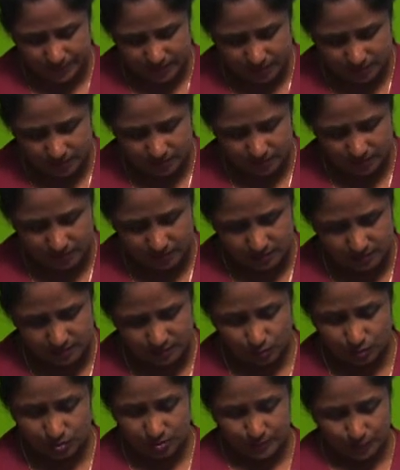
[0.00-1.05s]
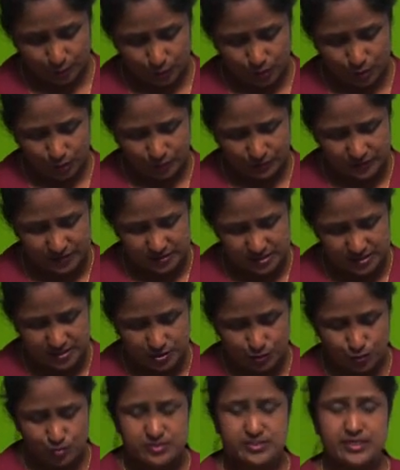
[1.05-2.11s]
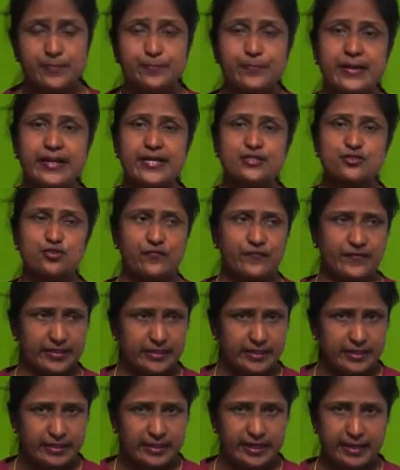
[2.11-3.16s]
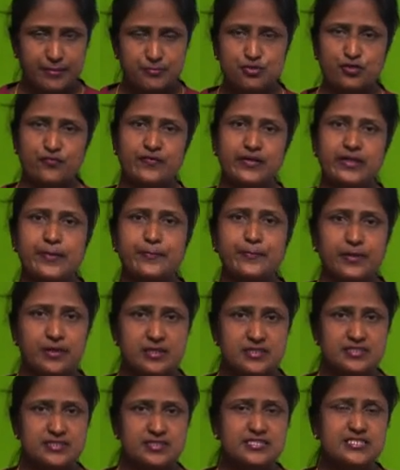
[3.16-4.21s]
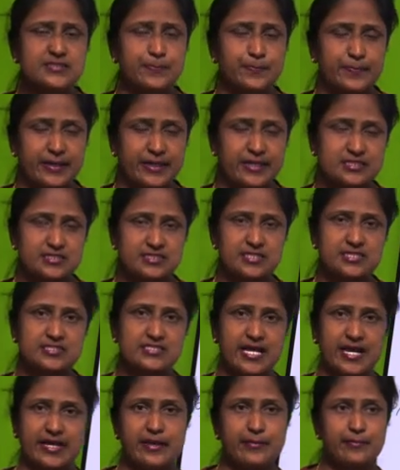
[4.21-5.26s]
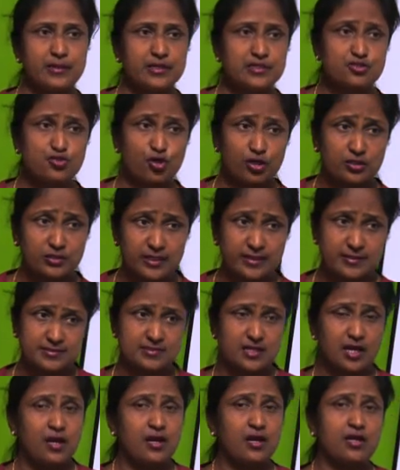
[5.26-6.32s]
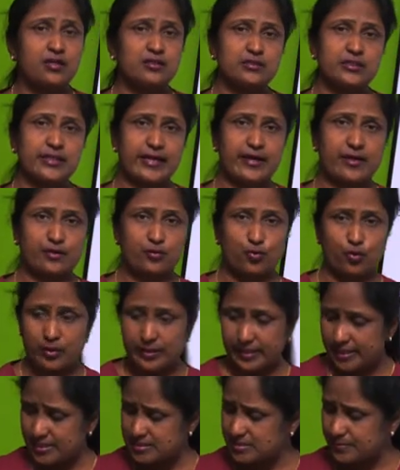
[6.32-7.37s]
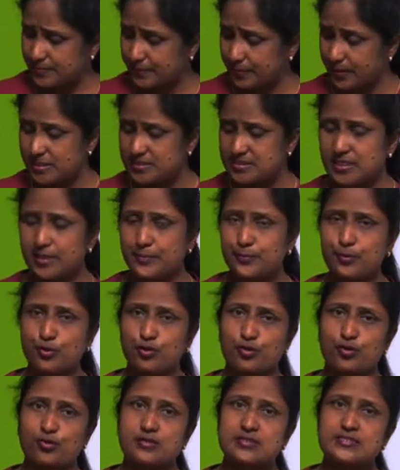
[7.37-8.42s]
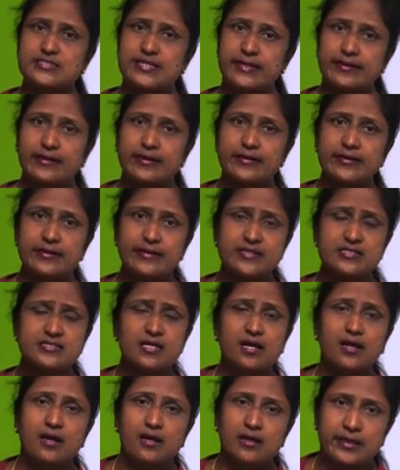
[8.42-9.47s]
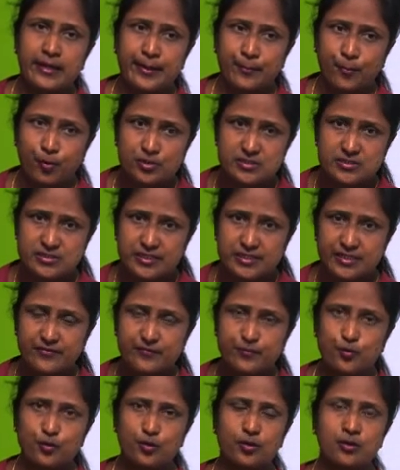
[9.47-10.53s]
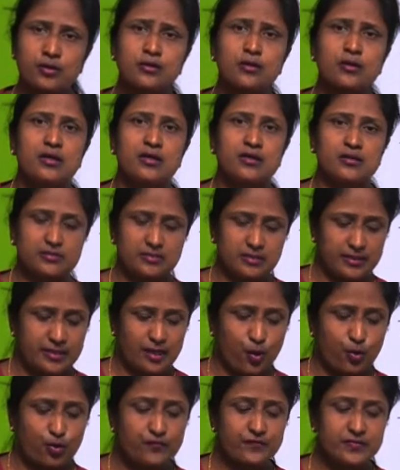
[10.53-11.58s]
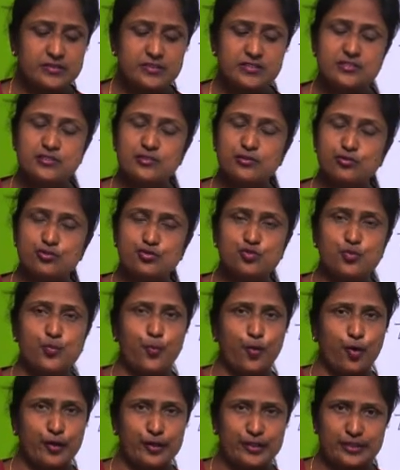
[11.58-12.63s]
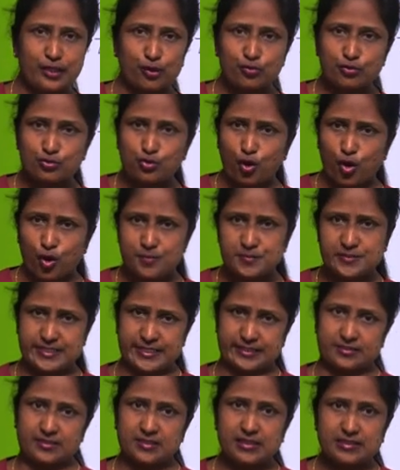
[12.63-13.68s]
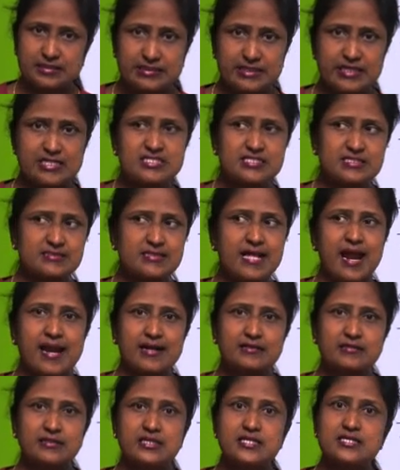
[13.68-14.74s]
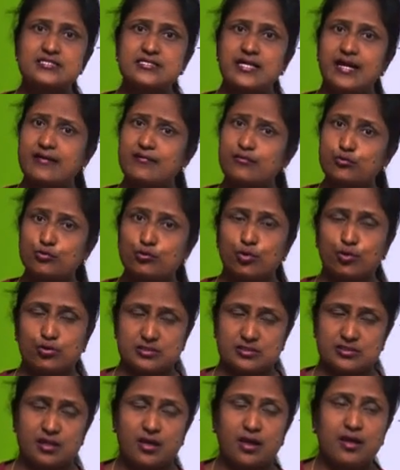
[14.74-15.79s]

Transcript: or the pronoun which is used in place of any names of any persons, places, animals or things, they are called as personal pronoun. Second is demonstrative pronoun, the noun which is used to point out the object, this, that, these and those.